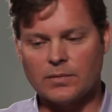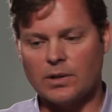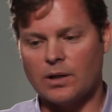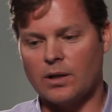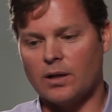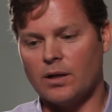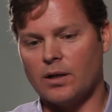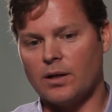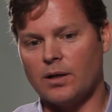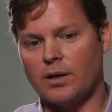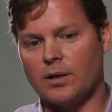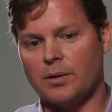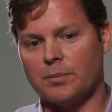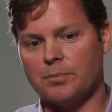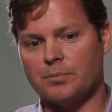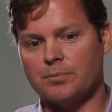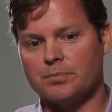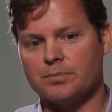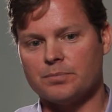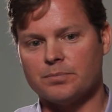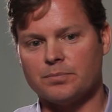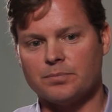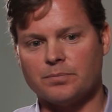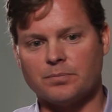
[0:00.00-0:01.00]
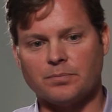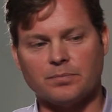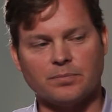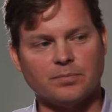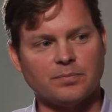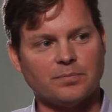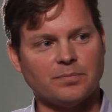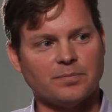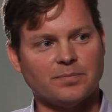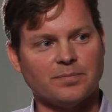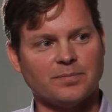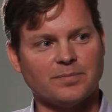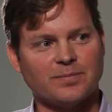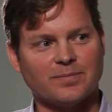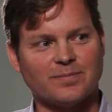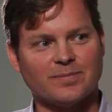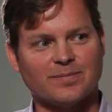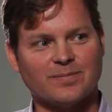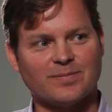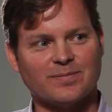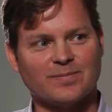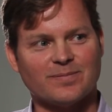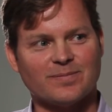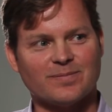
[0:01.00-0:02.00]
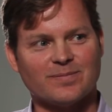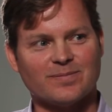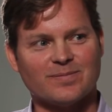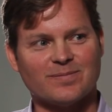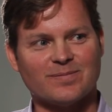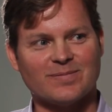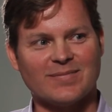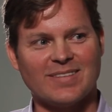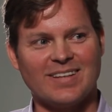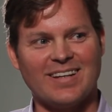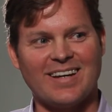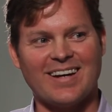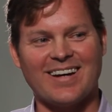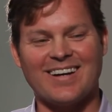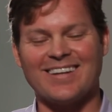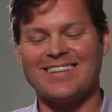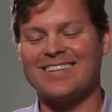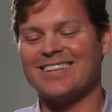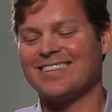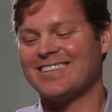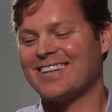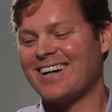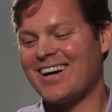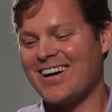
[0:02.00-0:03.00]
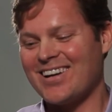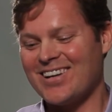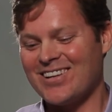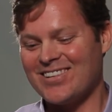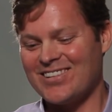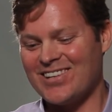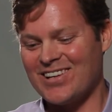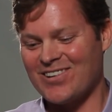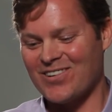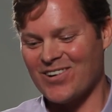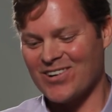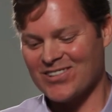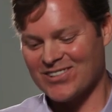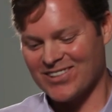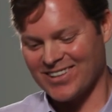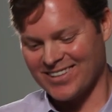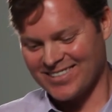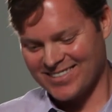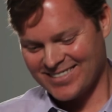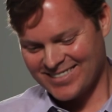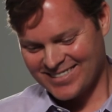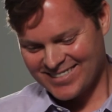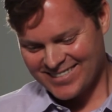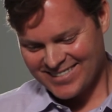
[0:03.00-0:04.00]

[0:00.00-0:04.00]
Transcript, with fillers: Um, VCs like to use the phrase de-risk it. How can yeah, you de-risk it? How do you de-risk it?